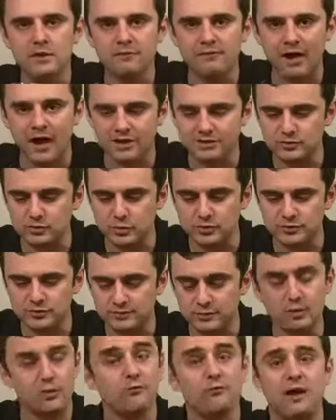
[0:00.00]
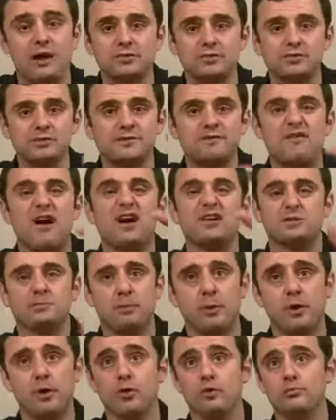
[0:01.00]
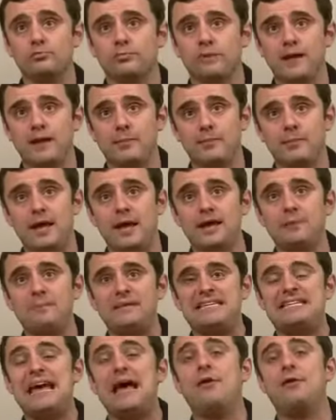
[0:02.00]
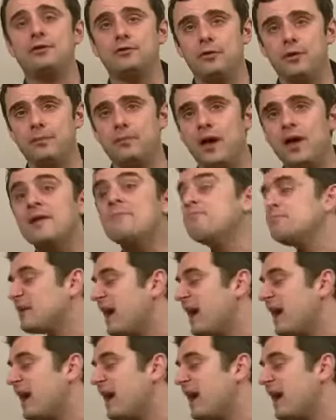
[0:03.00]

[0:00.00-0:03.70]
Foxwoods, or oh, no Foxwoods, Foxborough, enemy territory mod.